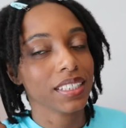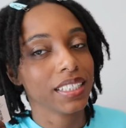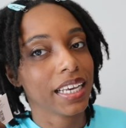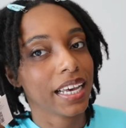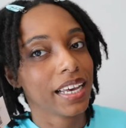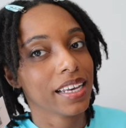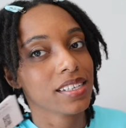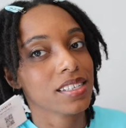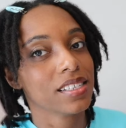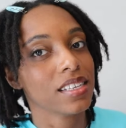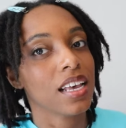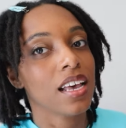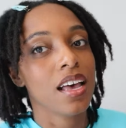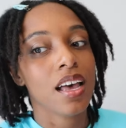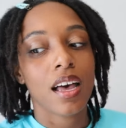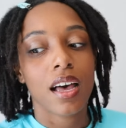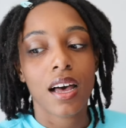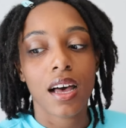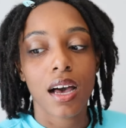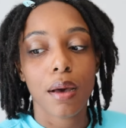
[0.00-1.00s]
Yes.
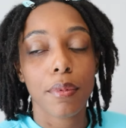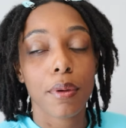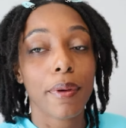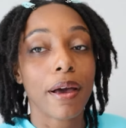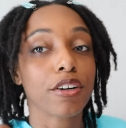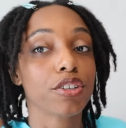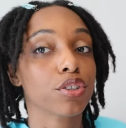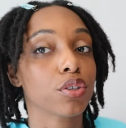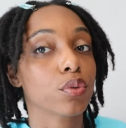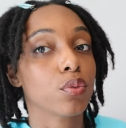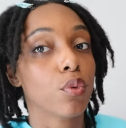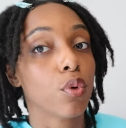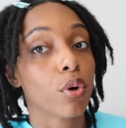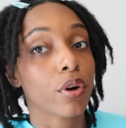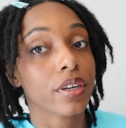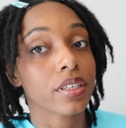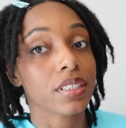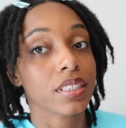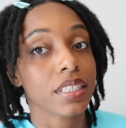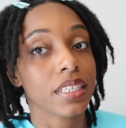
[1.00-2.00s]
About your
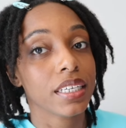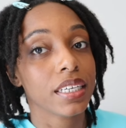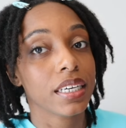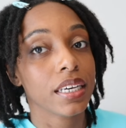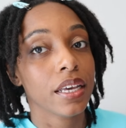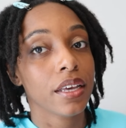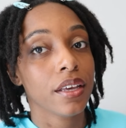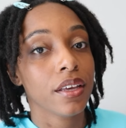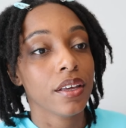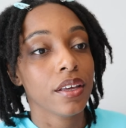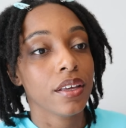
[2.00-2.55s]
warranty.